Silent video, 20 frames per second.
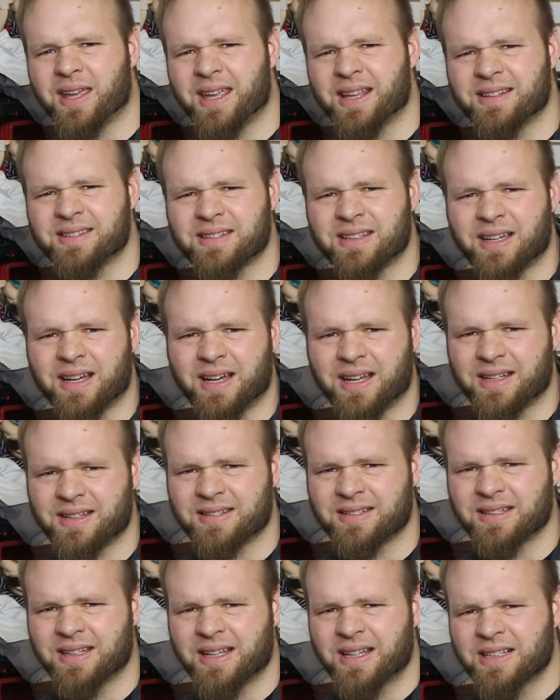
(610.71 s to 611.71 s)
It's
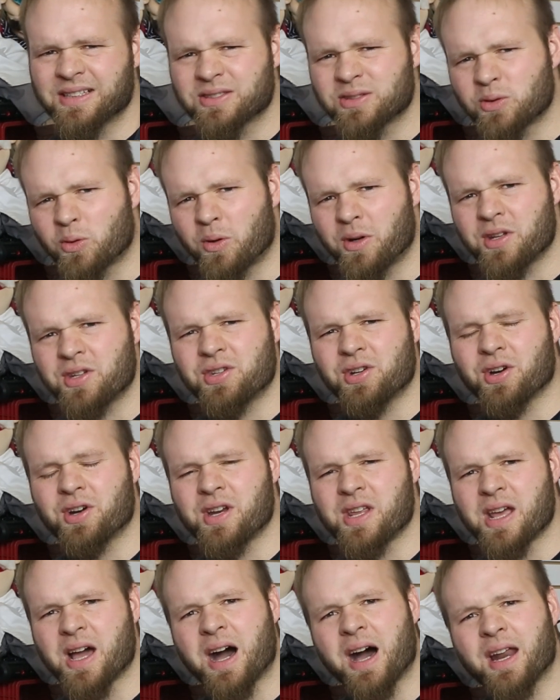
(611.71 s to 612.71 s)
got sort of
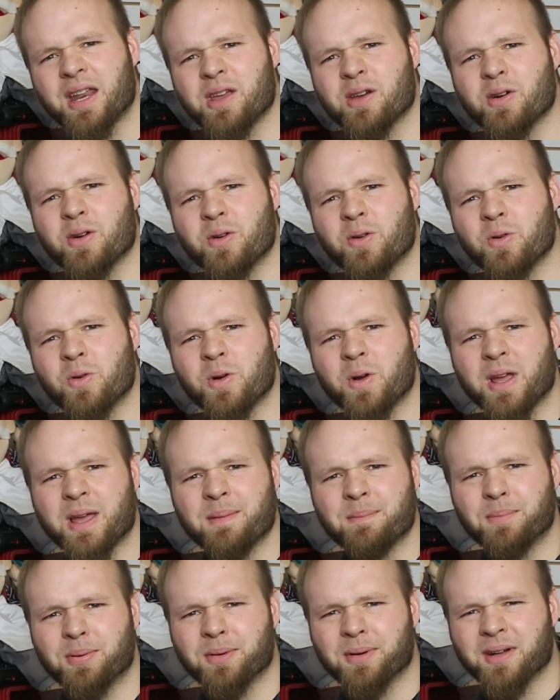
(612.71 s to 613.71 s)
dirty audio
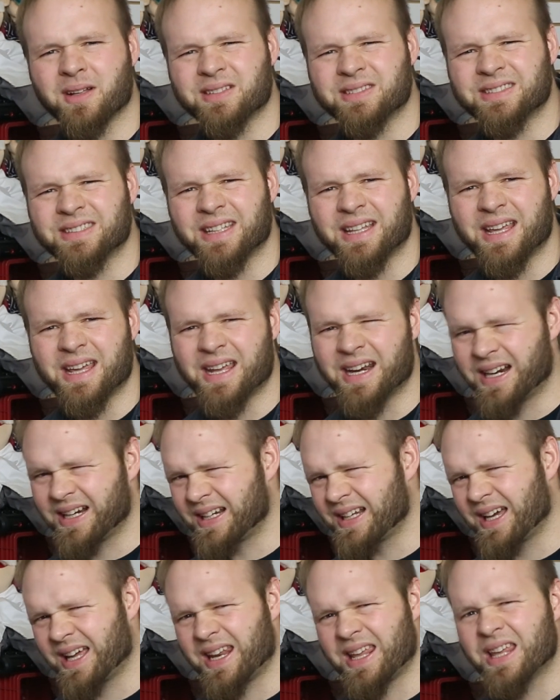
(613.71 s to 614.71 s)
inputs
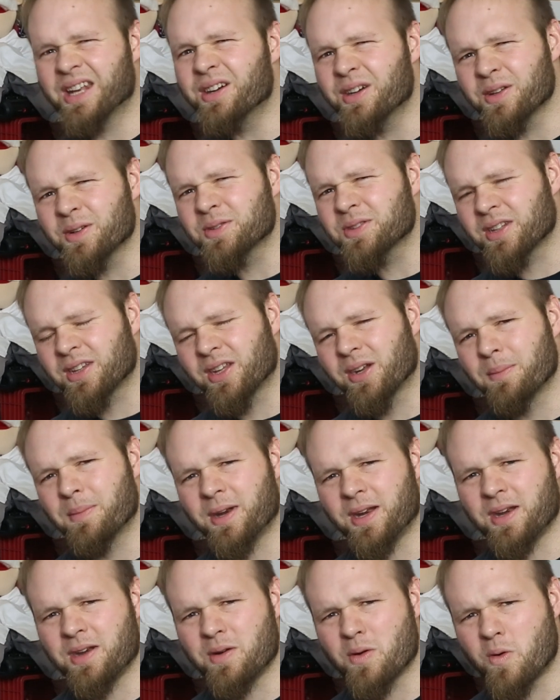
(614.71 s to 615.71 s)
that kind of introduce a little
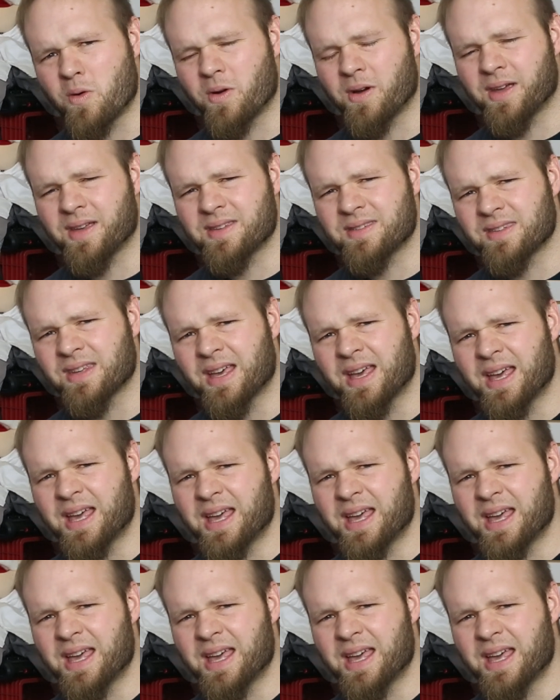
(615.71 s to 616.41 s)
bit of noise.